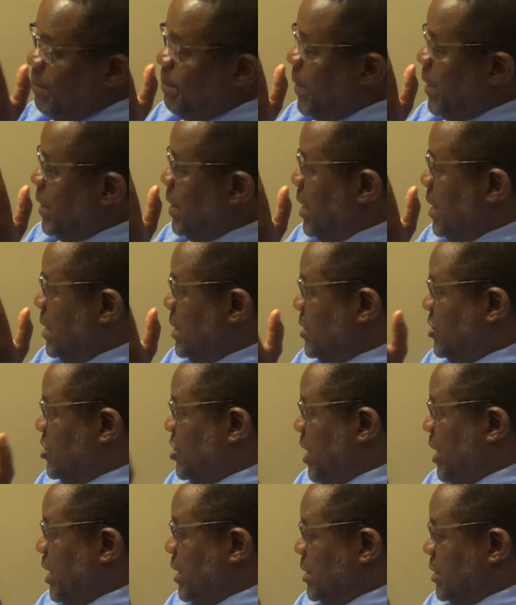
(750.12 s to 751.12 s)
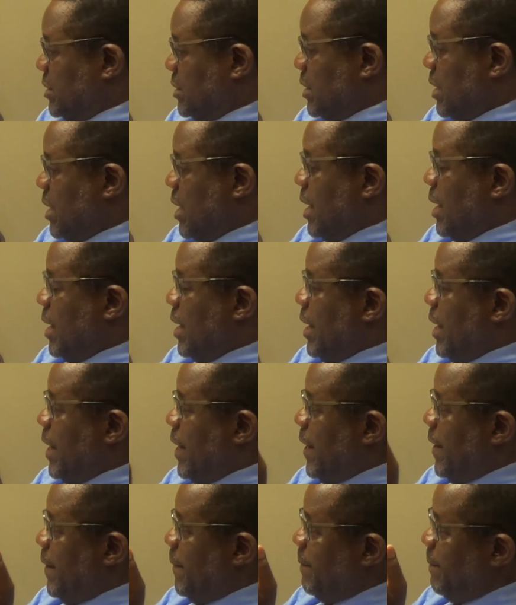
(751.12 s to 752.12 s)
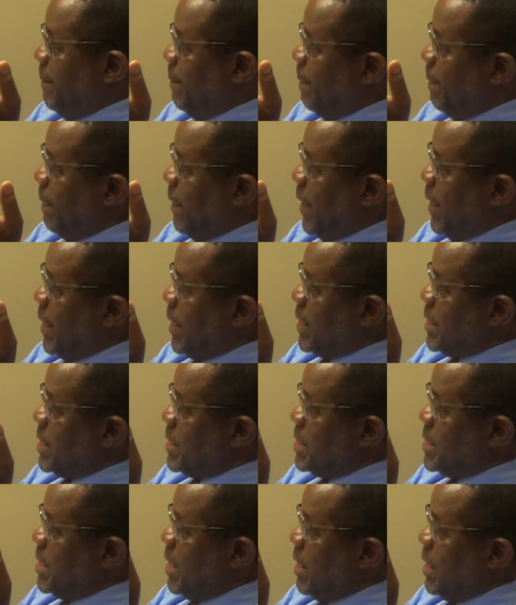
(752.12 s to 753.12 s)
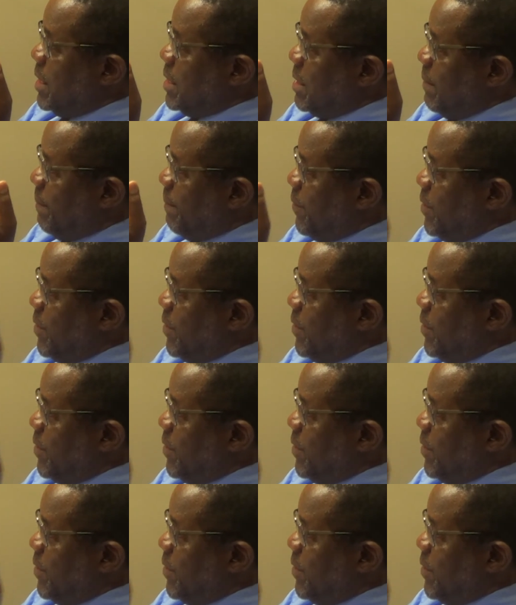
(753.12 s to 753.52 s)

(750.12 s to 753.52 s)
been any change. The